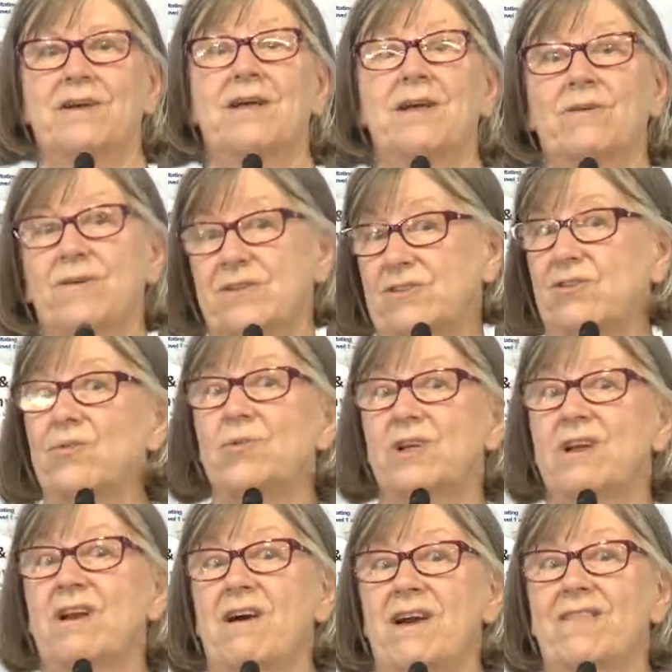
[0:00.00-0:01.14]
because you
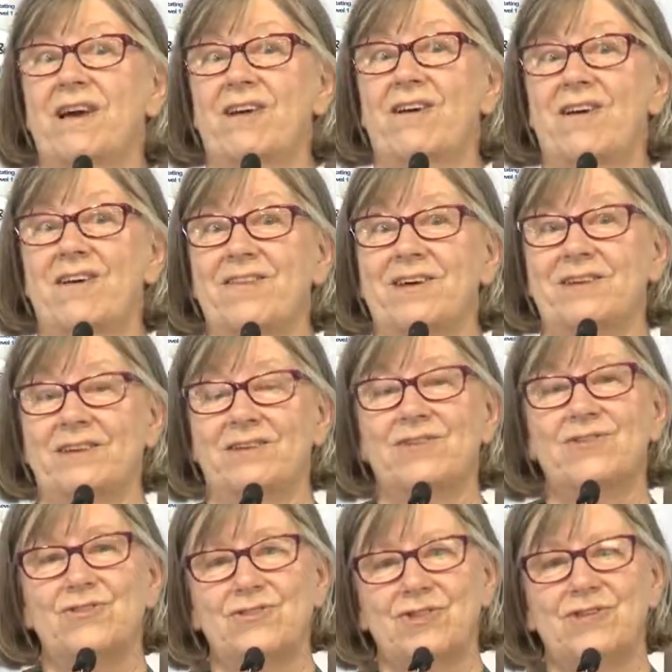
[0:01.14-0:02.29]
wouldn't like that either.
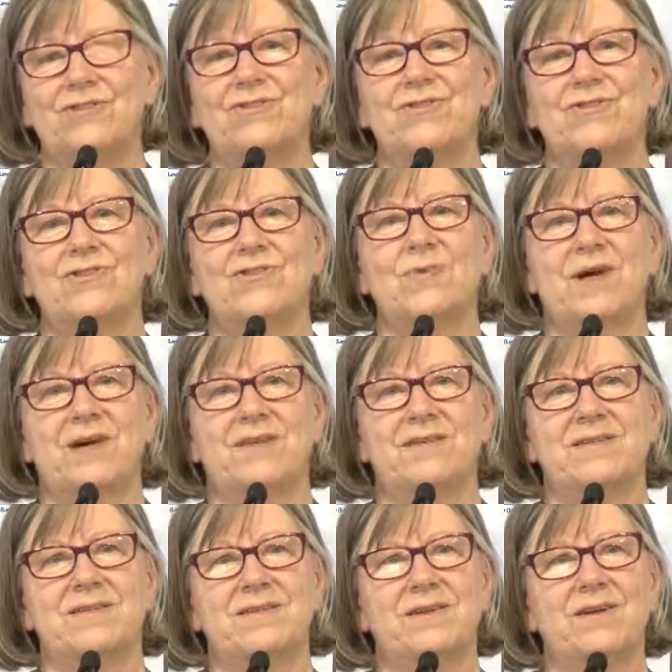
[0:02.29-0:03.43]
Don't do to
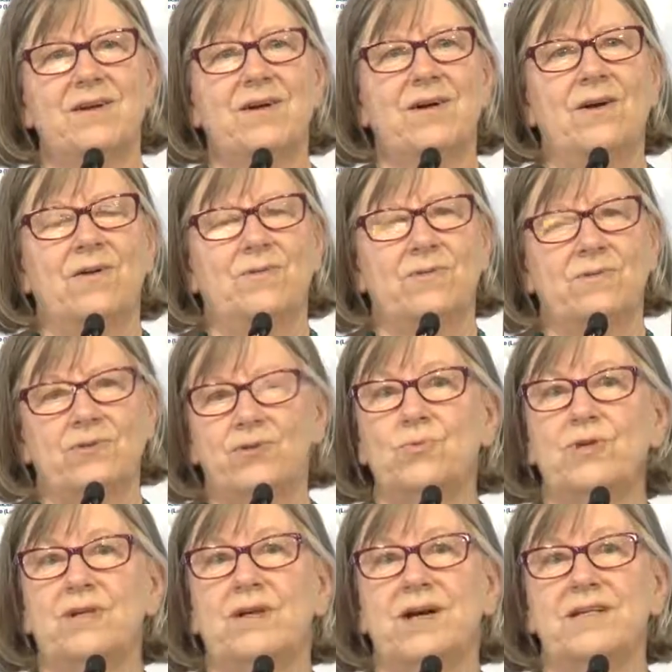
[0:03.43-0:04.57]
others what you
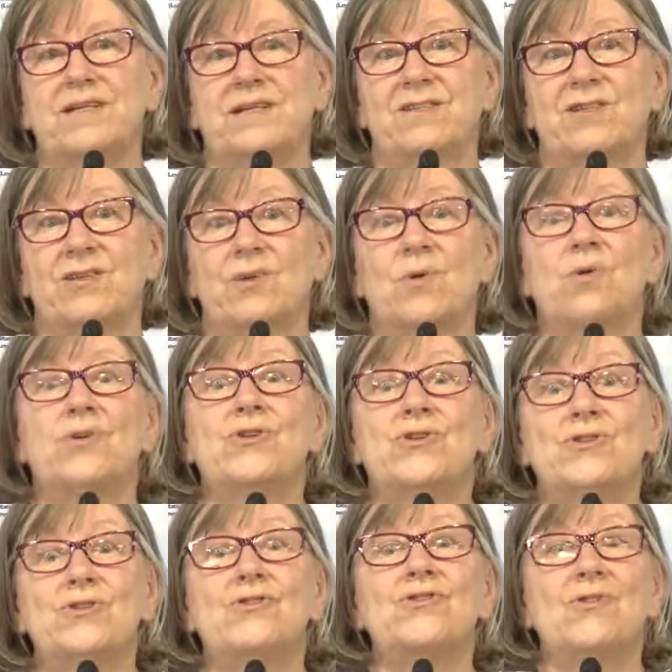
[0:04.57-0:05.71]
wouldn't like done to you, or
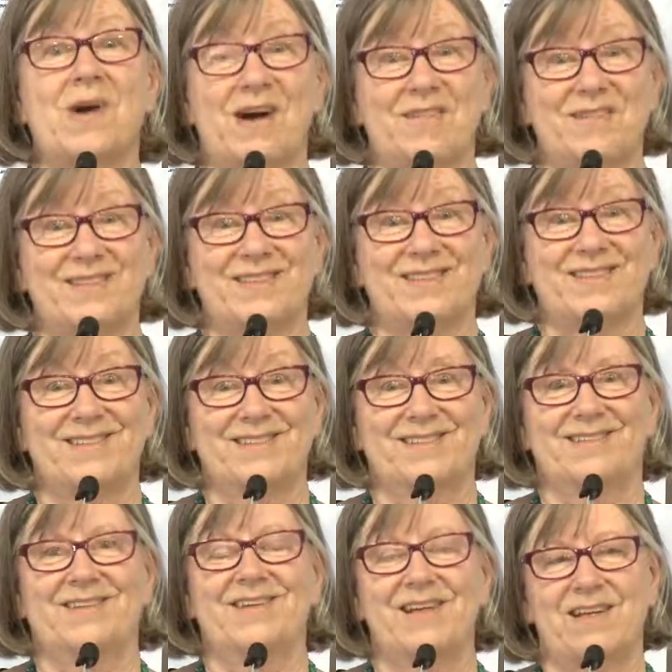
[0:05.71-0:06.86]
do to others
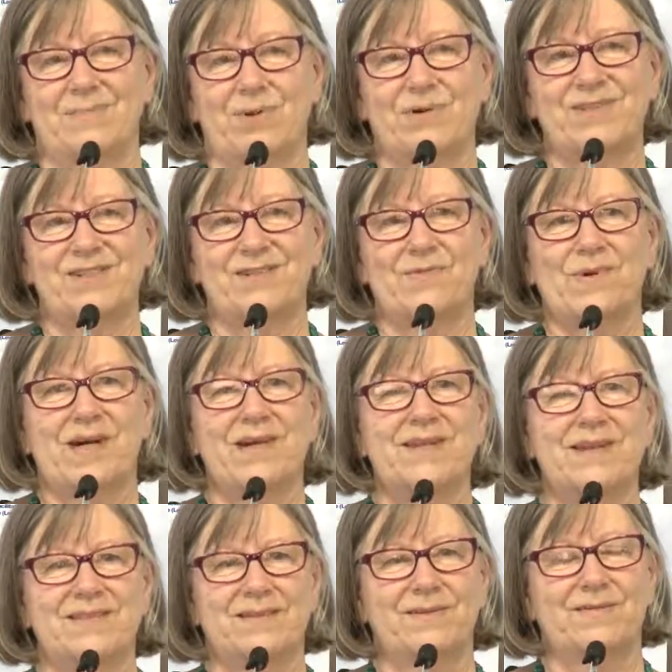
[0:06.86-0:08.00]
in a positive way.
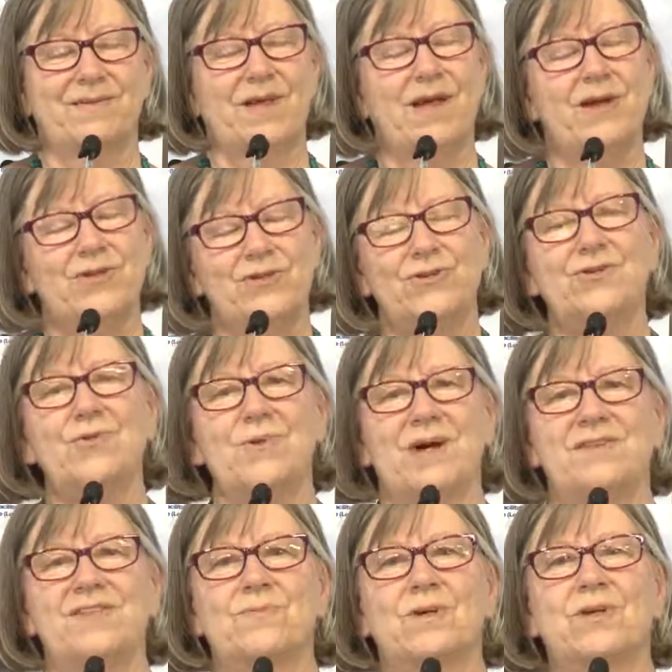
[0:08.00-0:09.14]
Do to
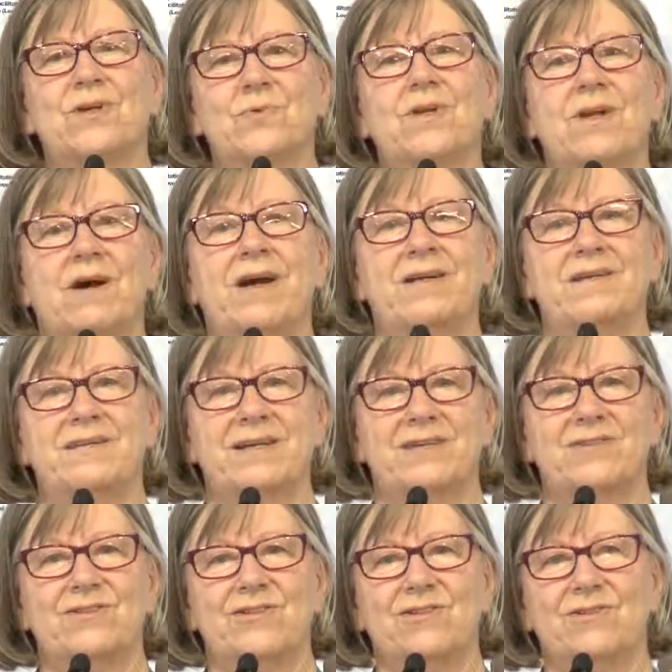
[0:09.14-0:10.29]
others what you would like done
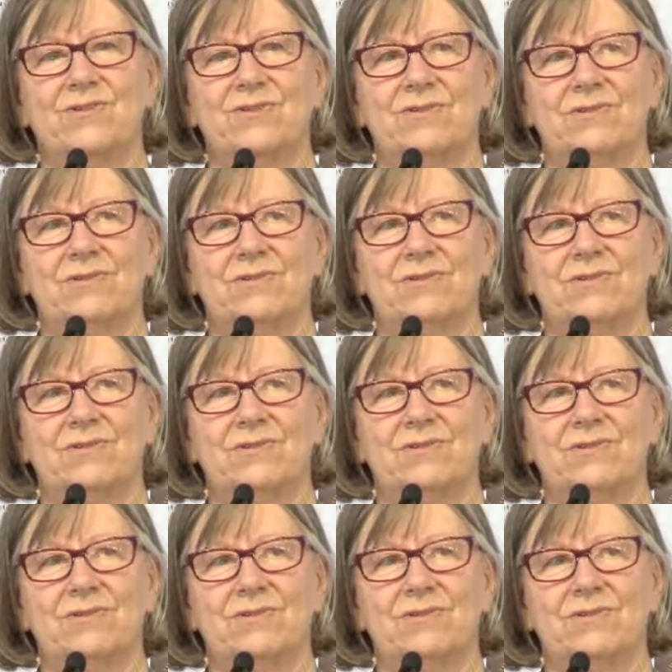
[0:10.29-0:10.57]
to you.